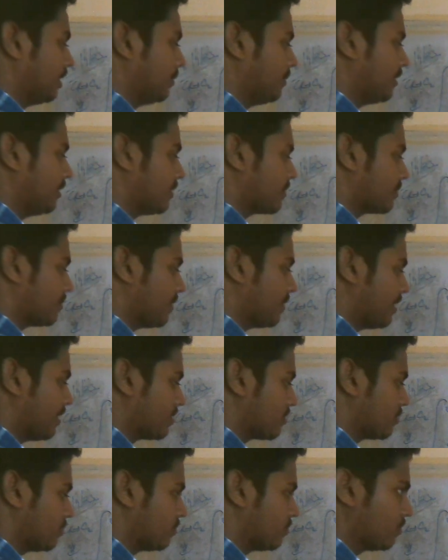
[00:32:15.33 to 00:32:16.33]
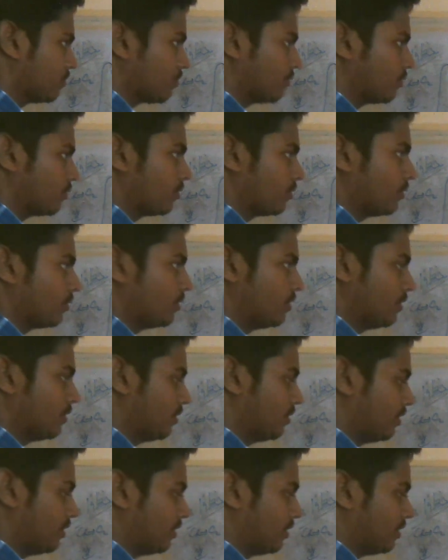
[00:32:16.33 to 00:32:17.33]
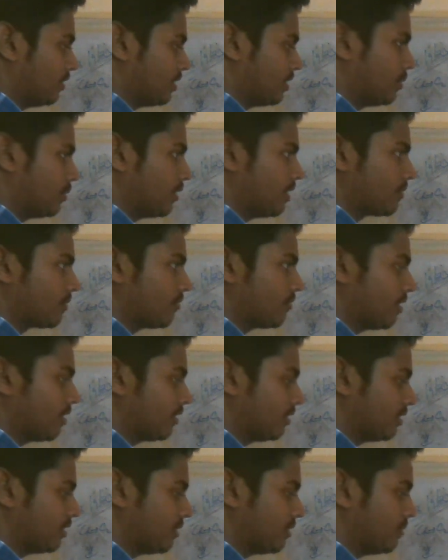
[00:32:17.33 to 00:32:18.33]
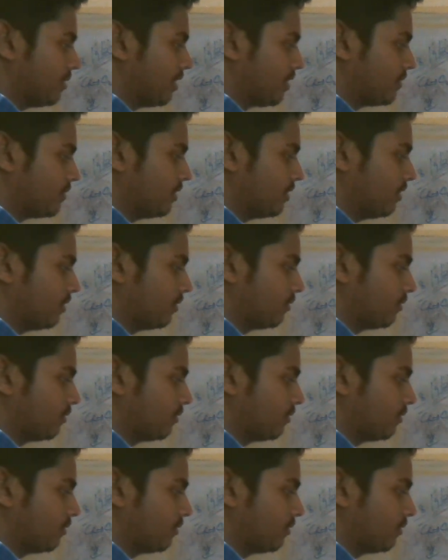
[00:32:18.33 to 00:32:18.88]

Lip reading: Becomes minus 2. This becomes 1. This becomes 0.